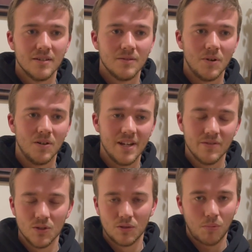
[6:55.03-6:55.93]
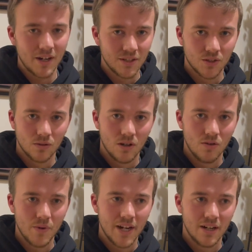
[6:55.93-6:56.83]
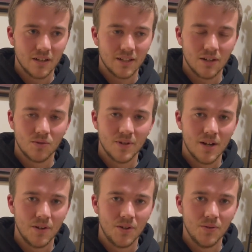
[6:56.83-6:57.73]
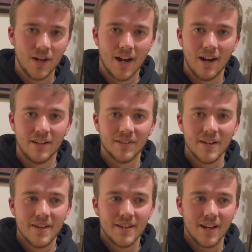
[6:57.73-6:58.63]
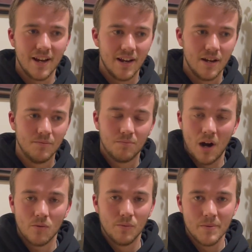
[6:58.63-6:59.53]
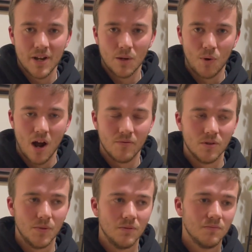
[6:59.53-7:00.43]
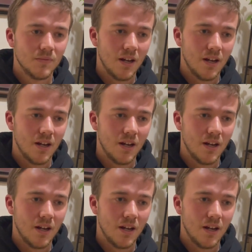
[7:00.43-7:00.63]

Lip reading: well, even though his prices are low, we can cut that crew down to 2 guys and probably make it profitable.